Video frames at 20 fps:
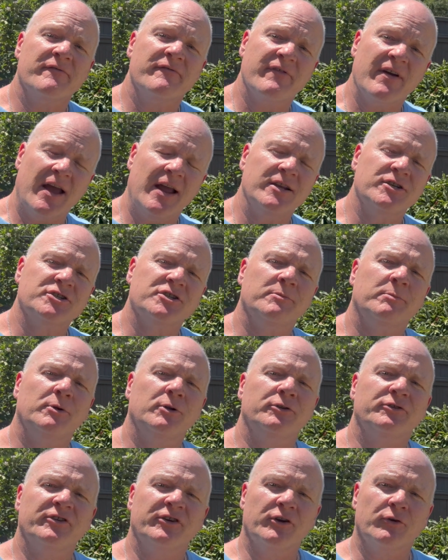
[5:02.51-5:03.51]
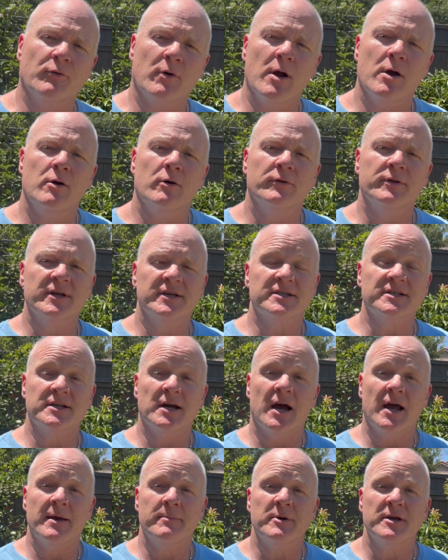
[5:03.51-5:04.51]
vegetable to grow this
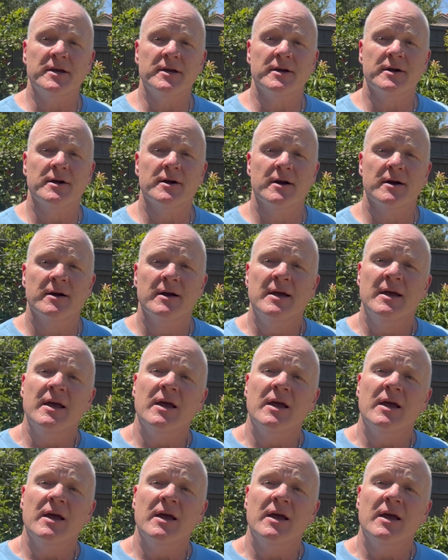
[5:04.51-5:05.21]
time of year.